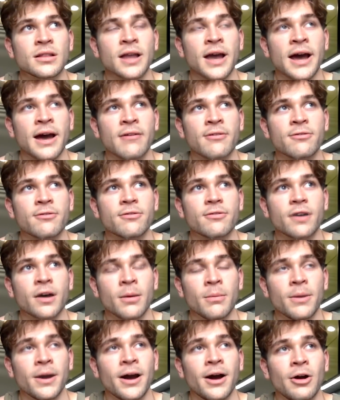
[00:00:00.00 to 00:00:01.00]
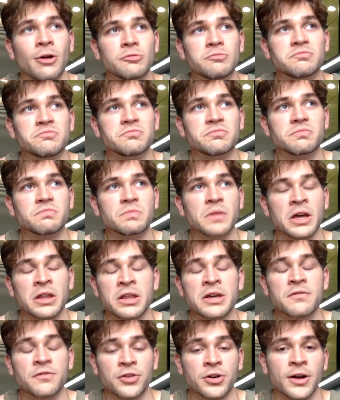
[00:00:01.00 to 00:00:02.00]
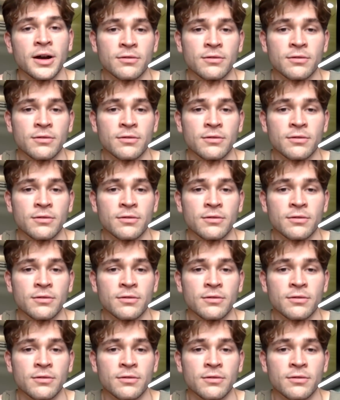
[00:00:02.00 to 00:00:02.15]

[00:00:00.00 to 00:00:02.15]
laugh about, I think,